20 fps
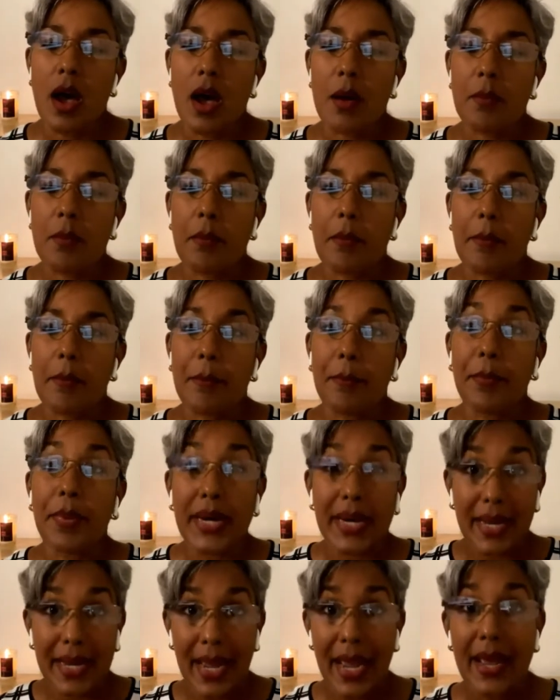
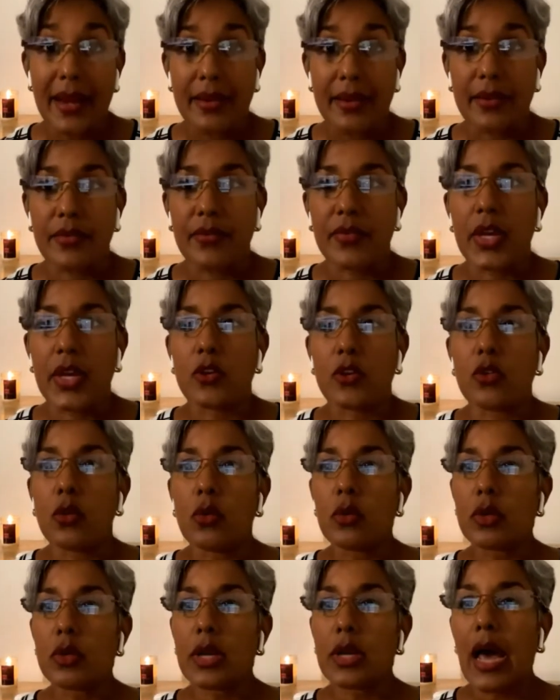But again, they
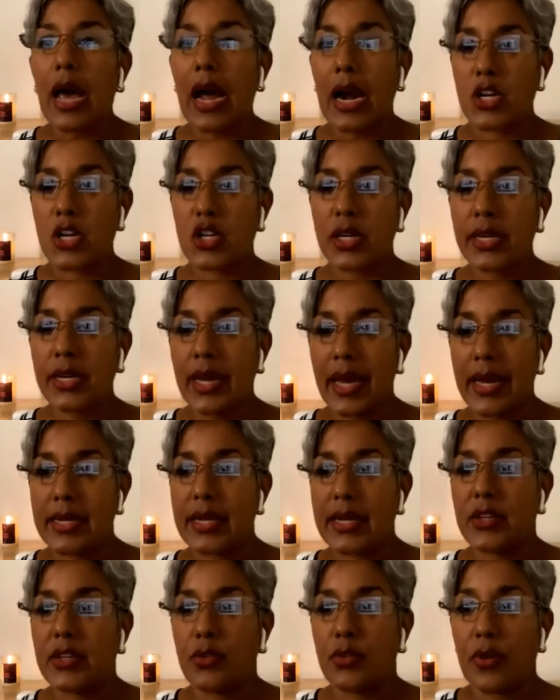don't actually
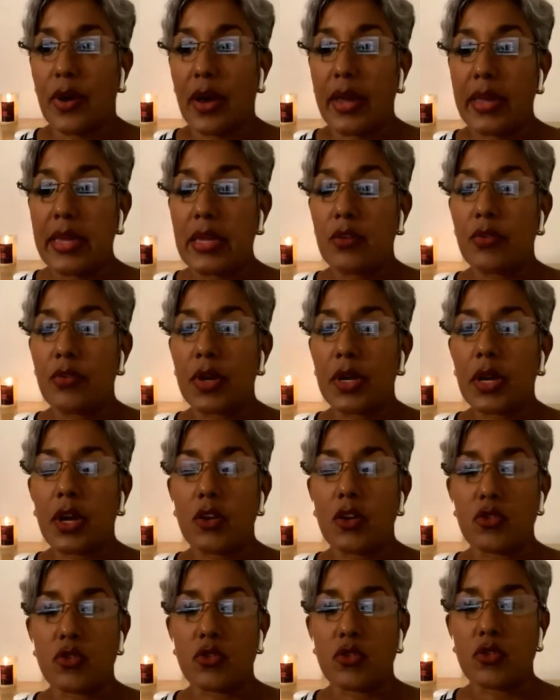identify even
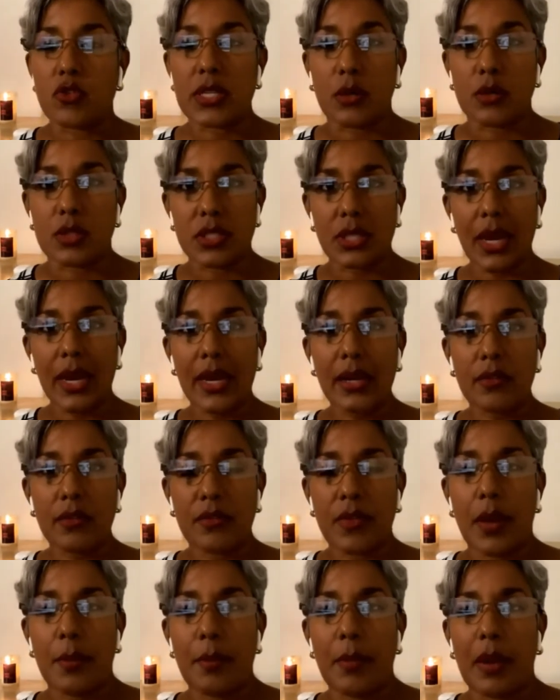countries outside
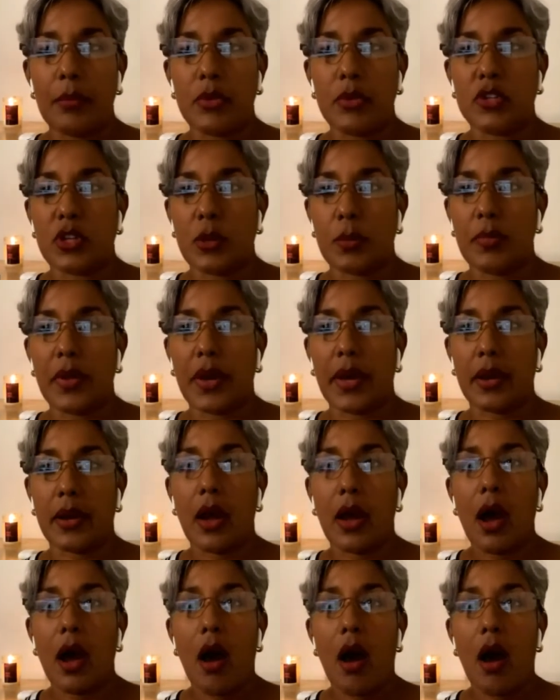of their membership that